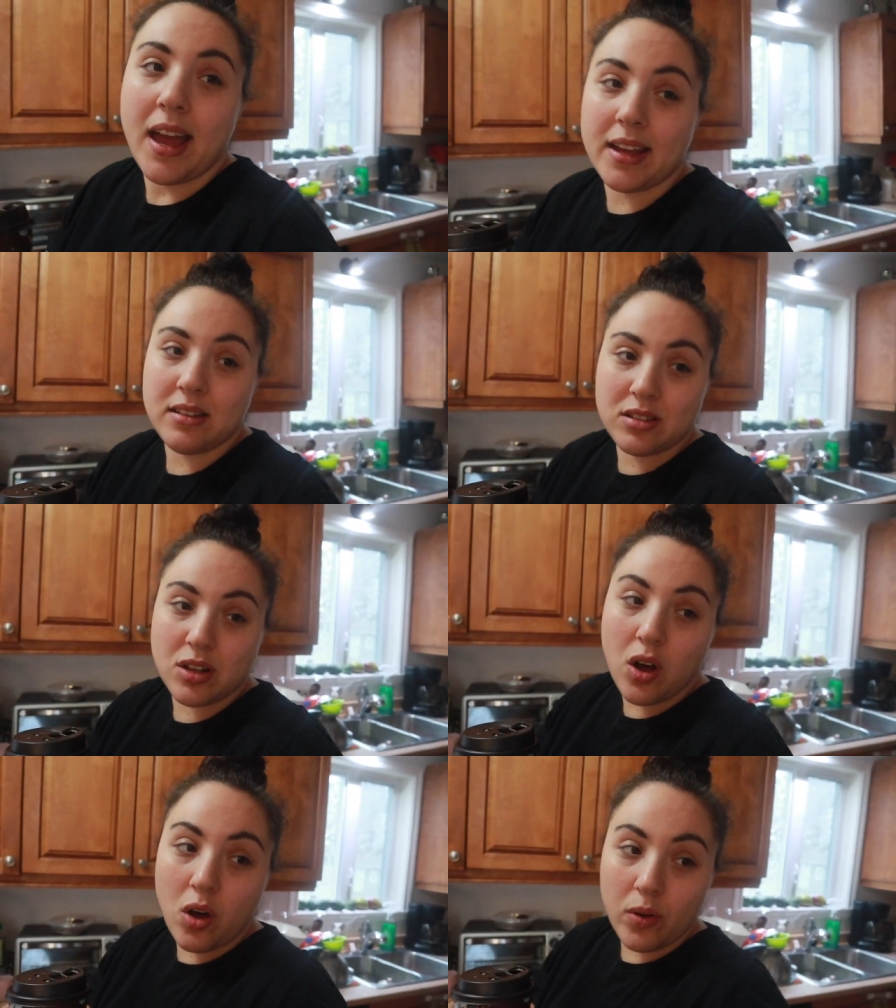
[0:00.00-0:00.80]
and
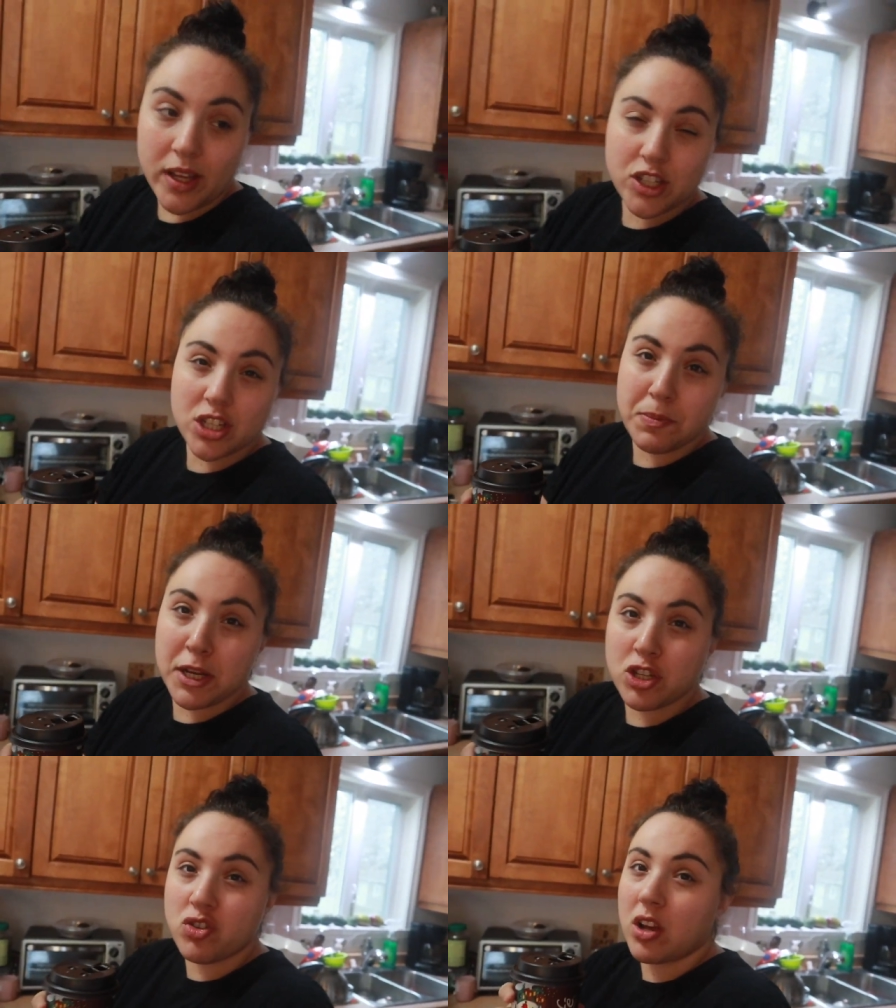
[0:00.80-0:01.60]
so it's just
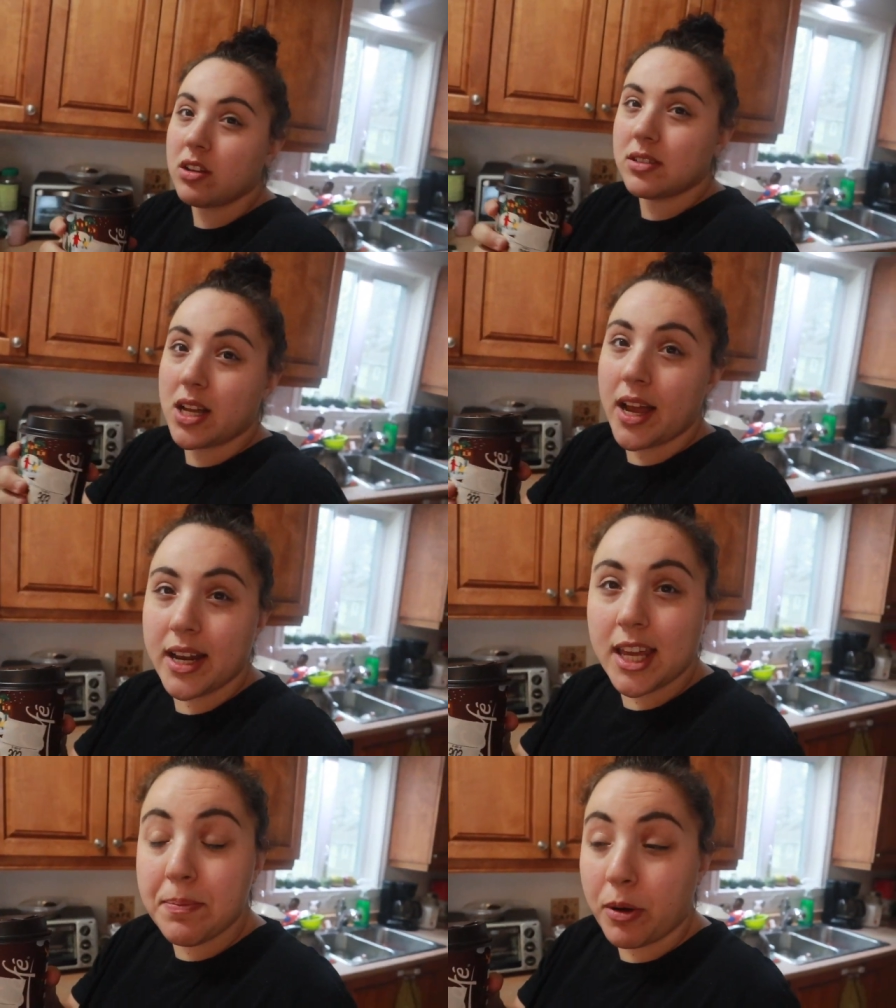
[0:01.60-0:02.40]
been a struggle to kind
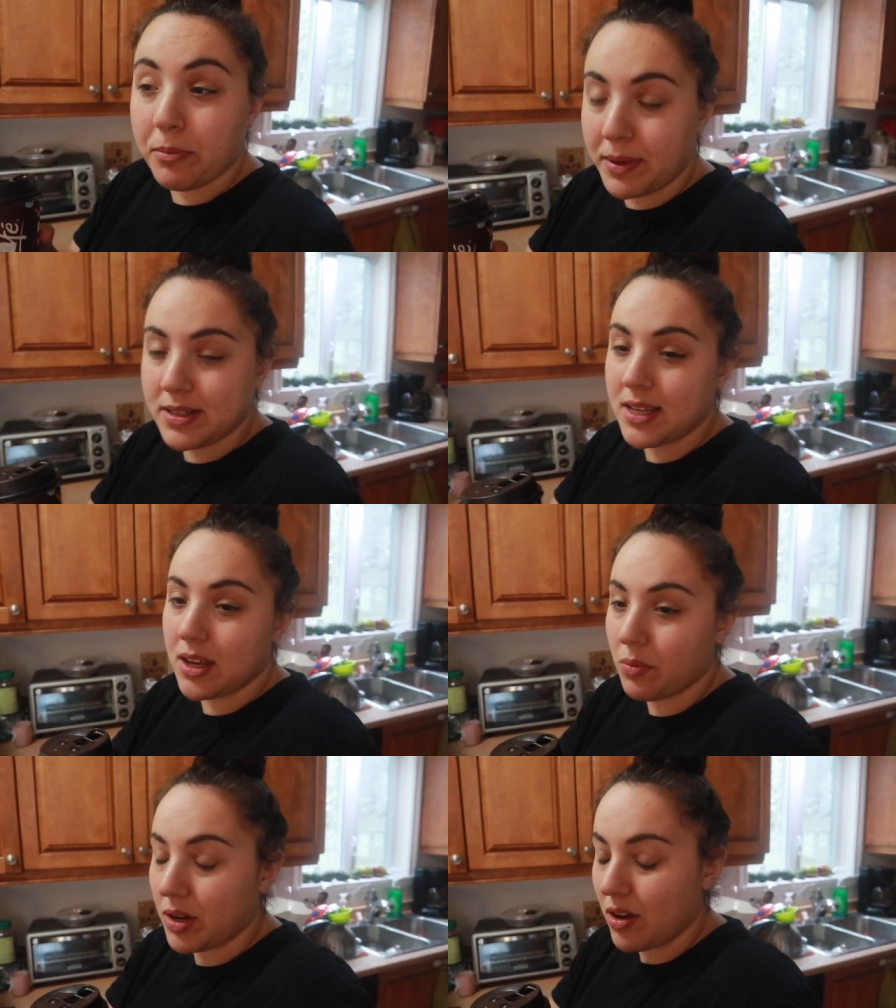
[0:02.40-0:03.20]
of keep her busy
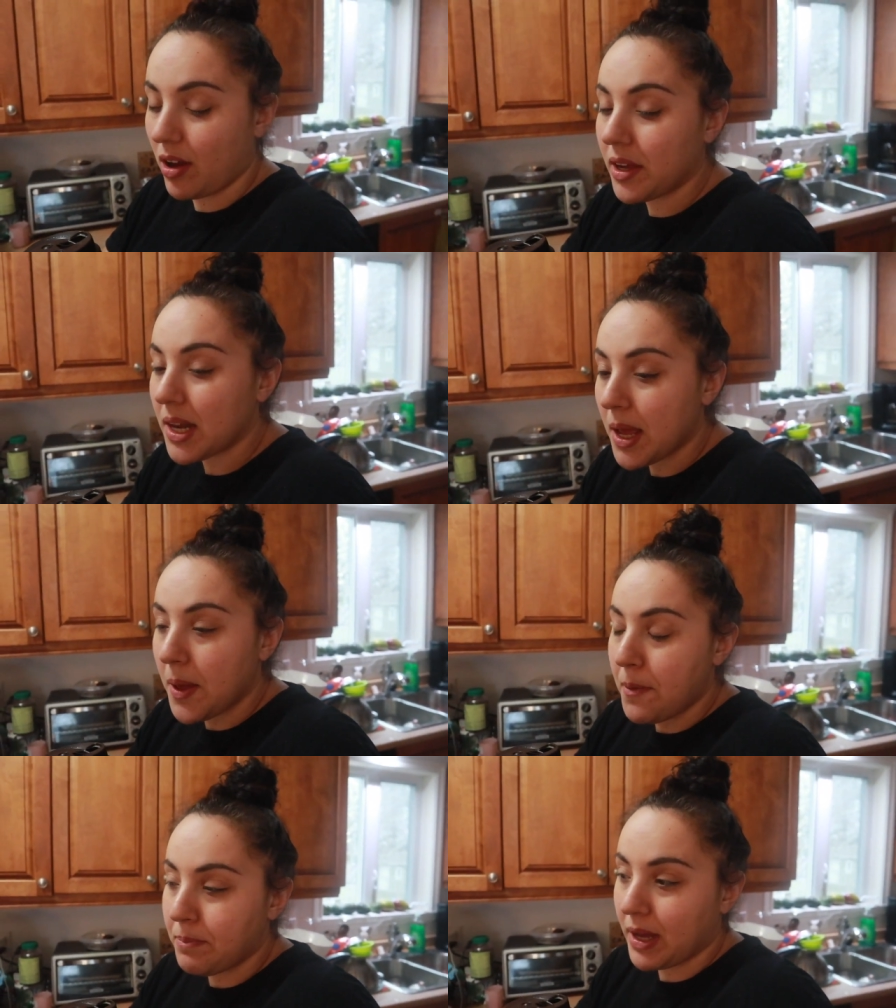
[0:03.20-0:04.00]
and whatnot
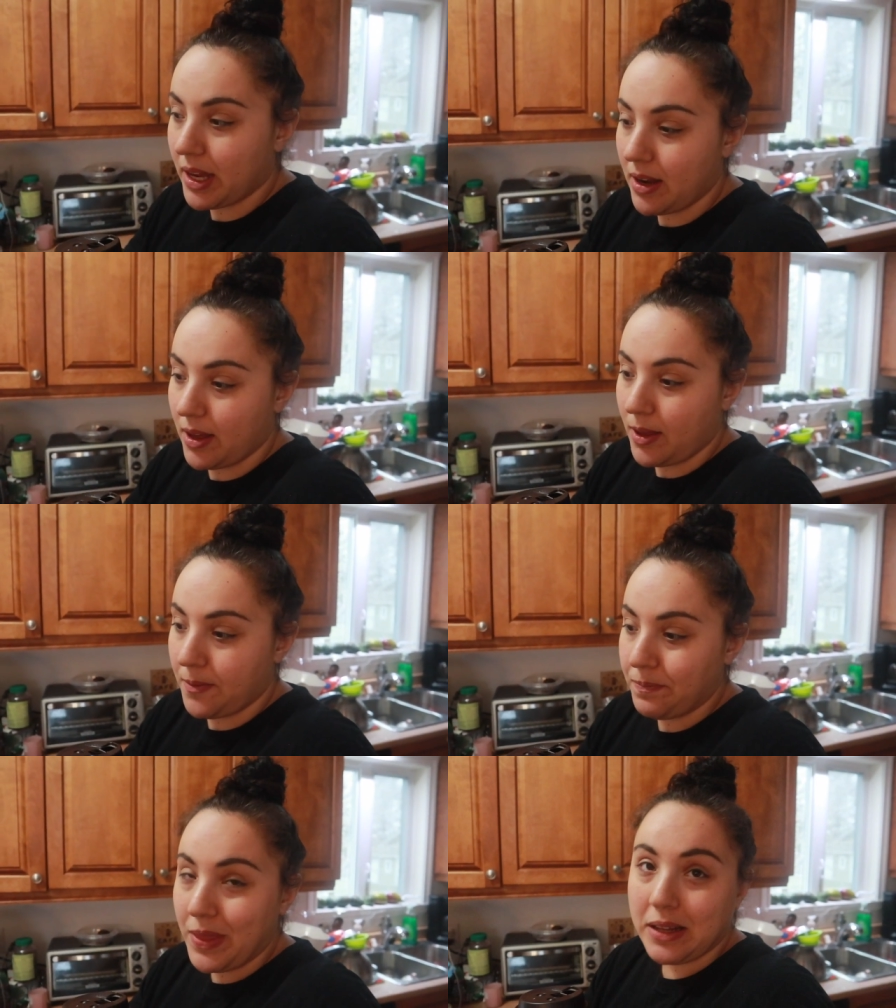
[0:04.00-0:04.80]
but
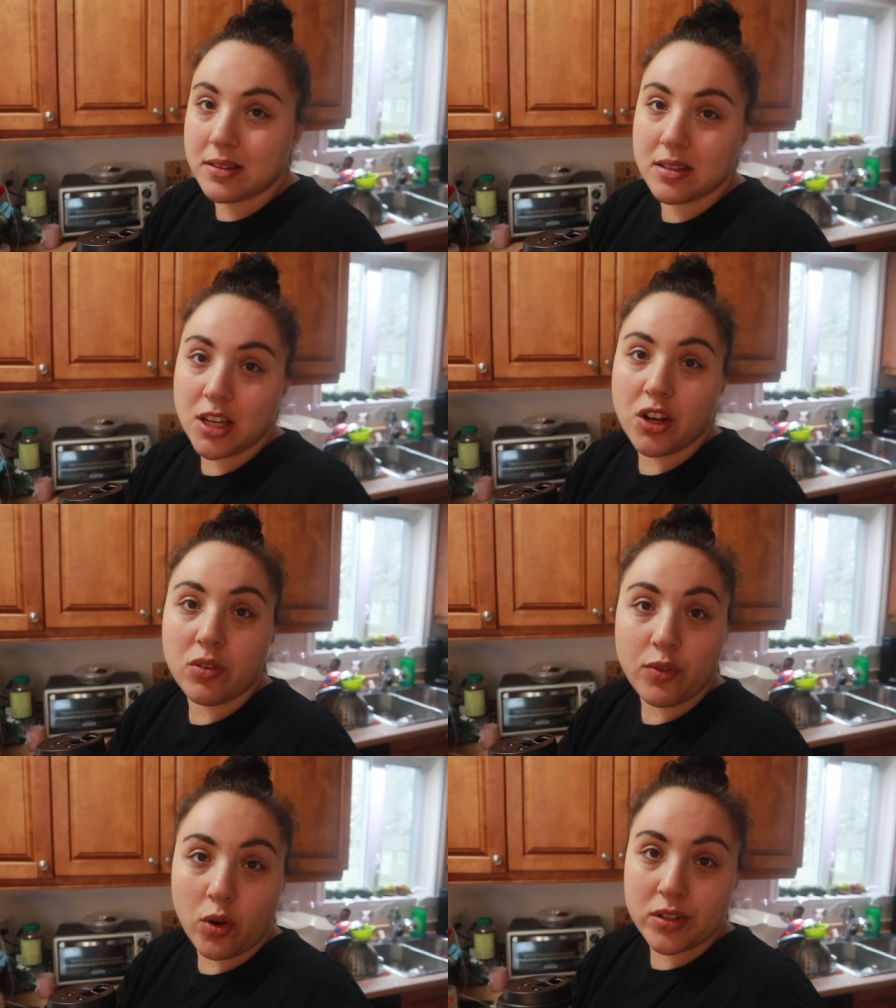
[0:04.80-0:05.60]
um, that's you know
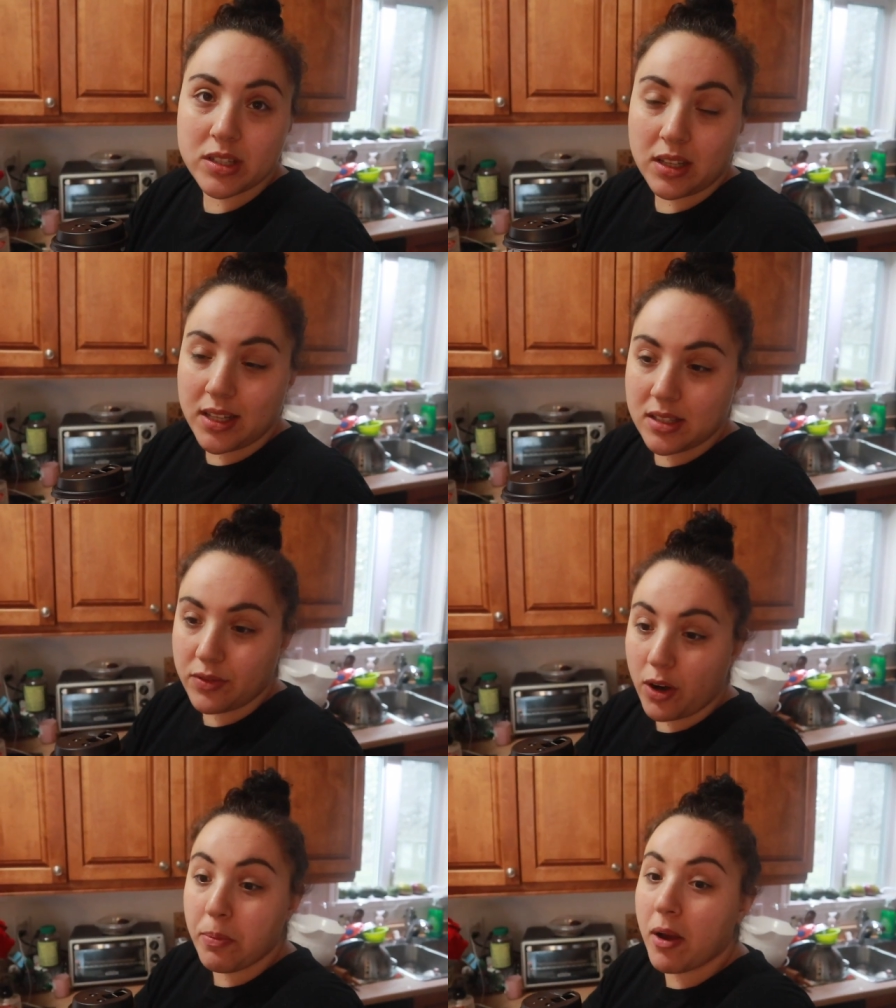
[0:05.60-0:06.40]
of course the least
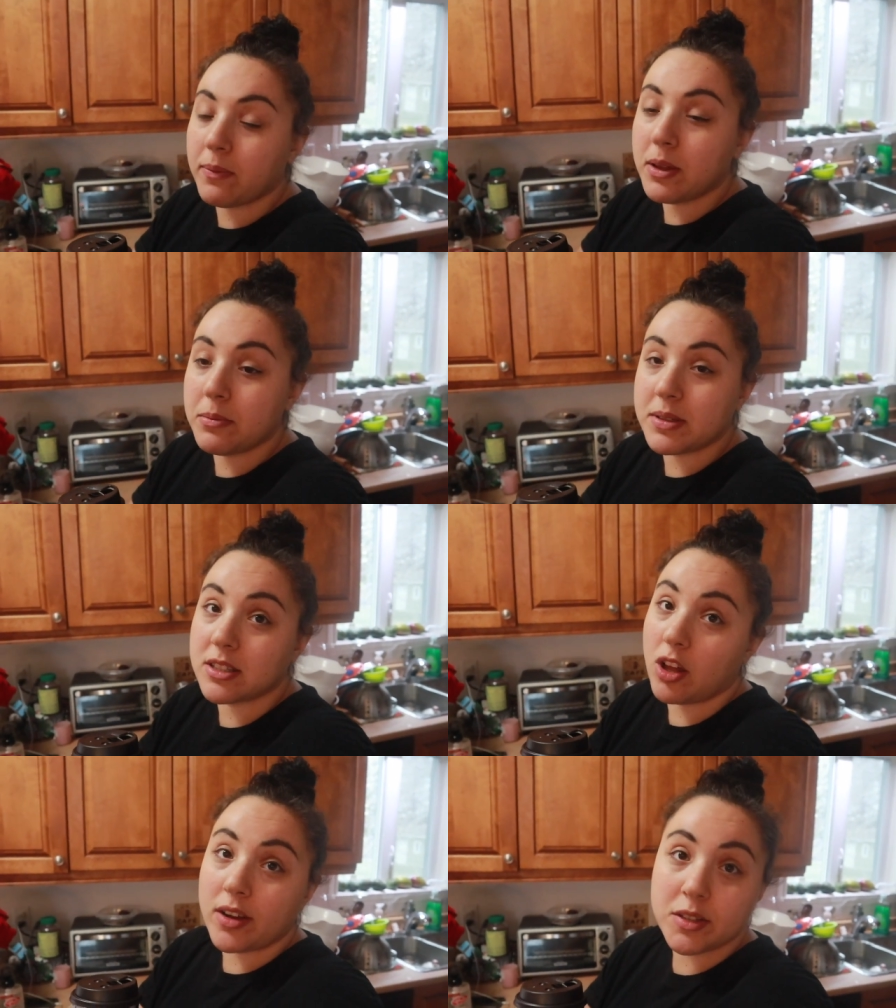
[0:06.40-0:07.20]
of our problems
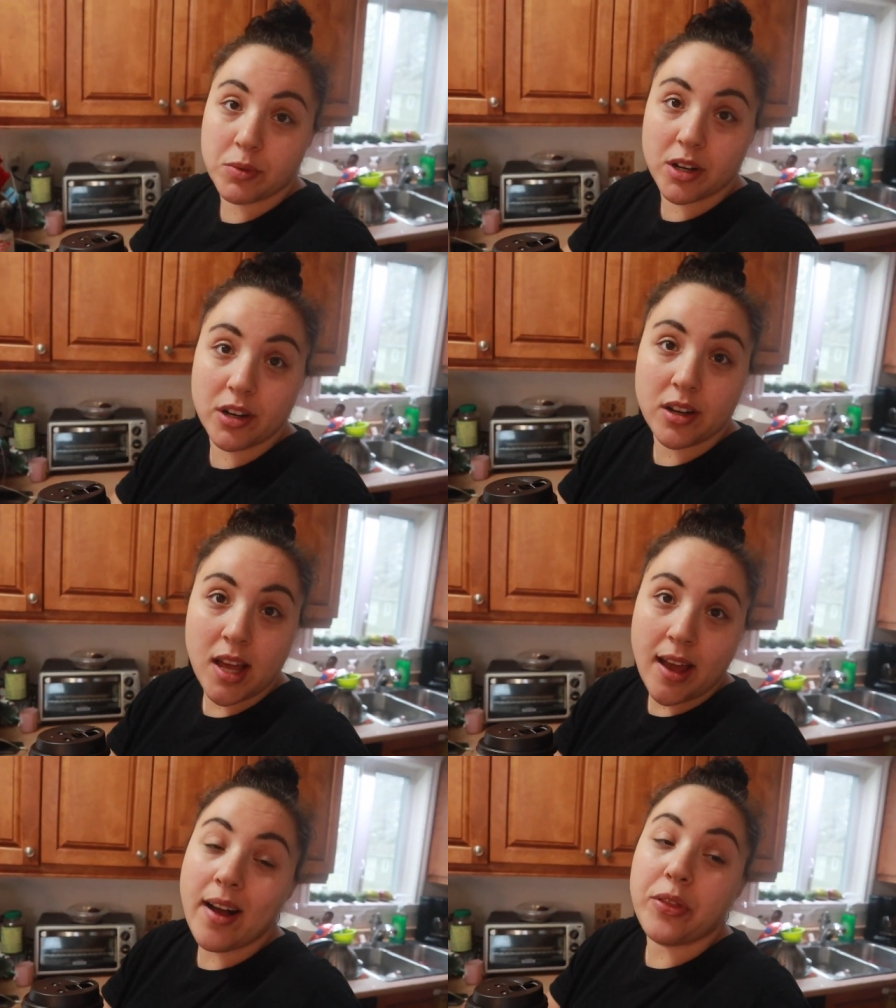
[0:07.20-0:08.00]
as long as we're
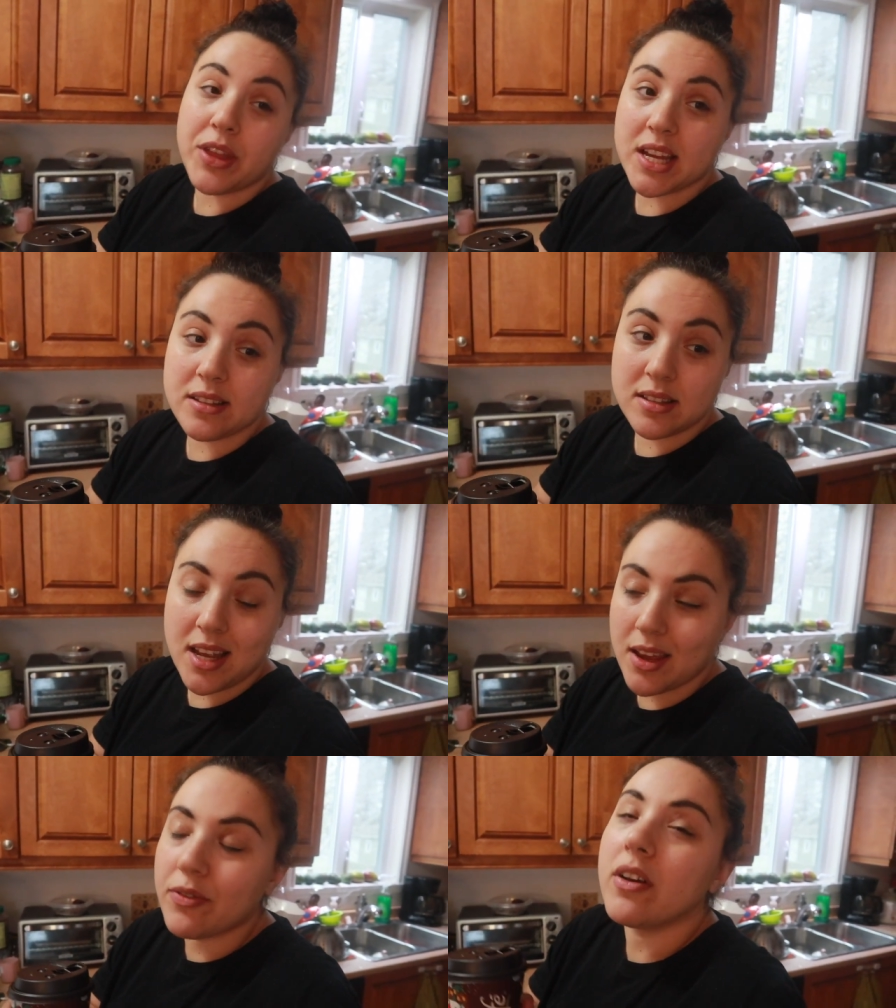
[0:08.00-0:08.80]
healthy and
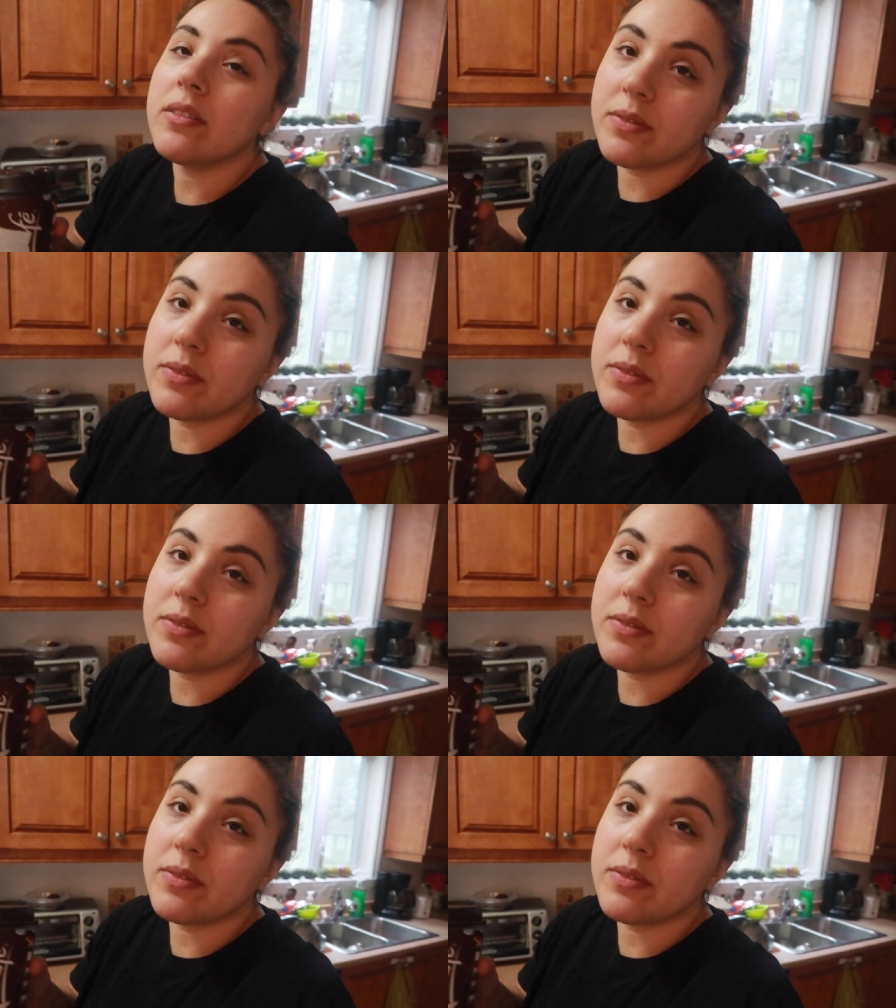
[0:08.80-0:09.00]
safe